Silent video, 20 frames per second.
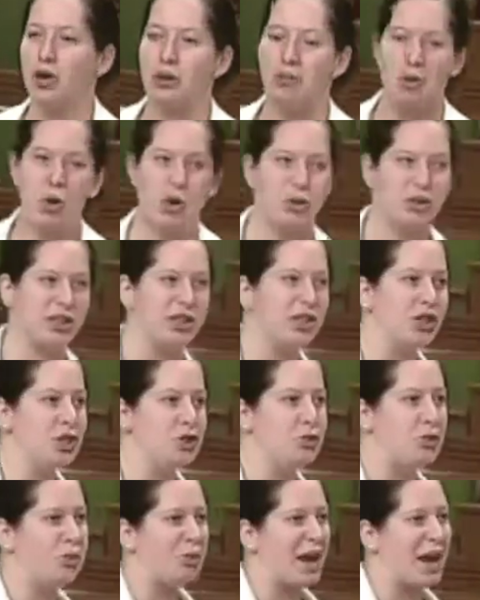
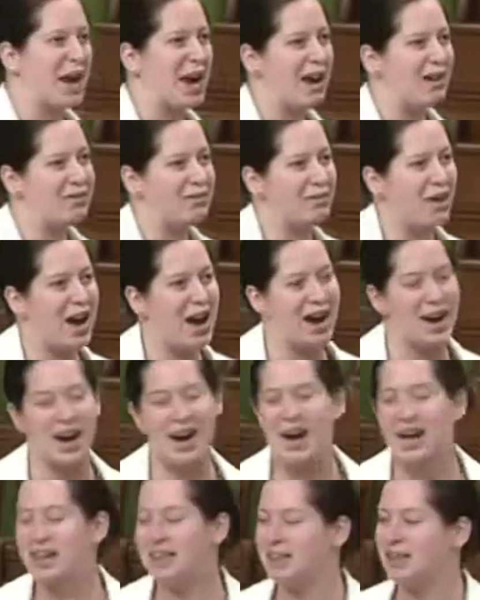if you
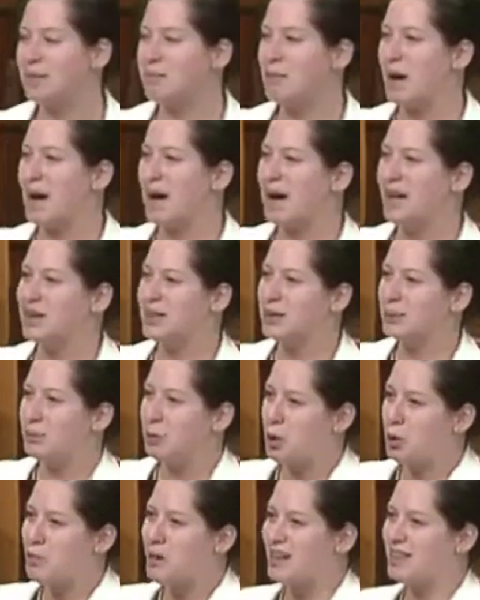stop using those
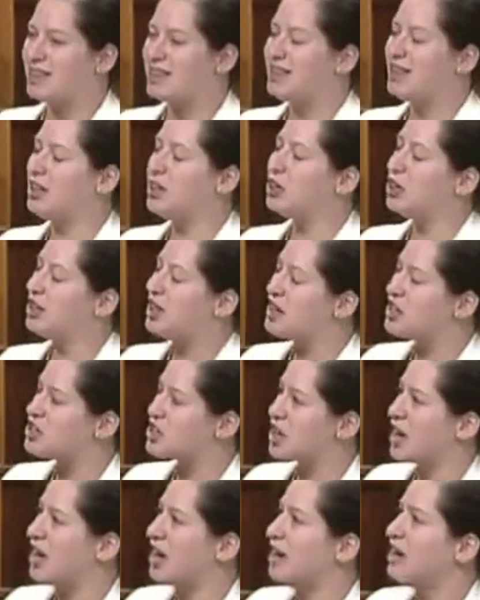materials, then I will too. And it
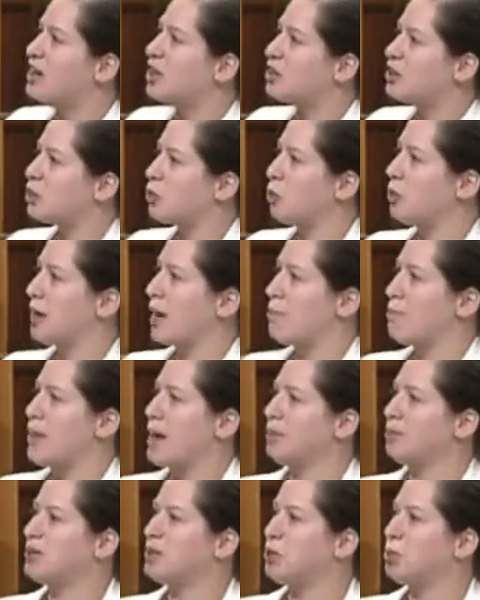is through diplomacy
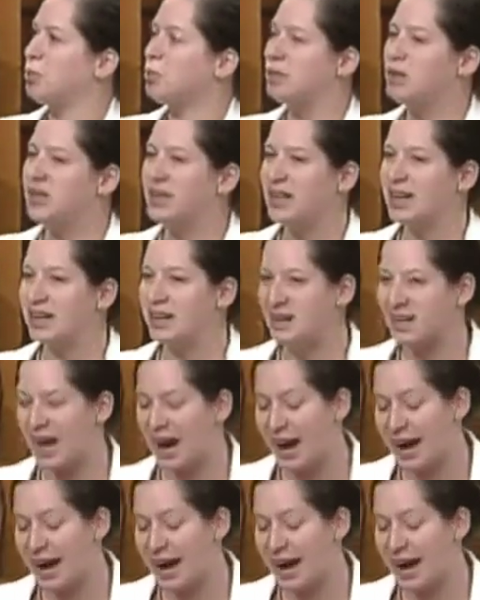that people are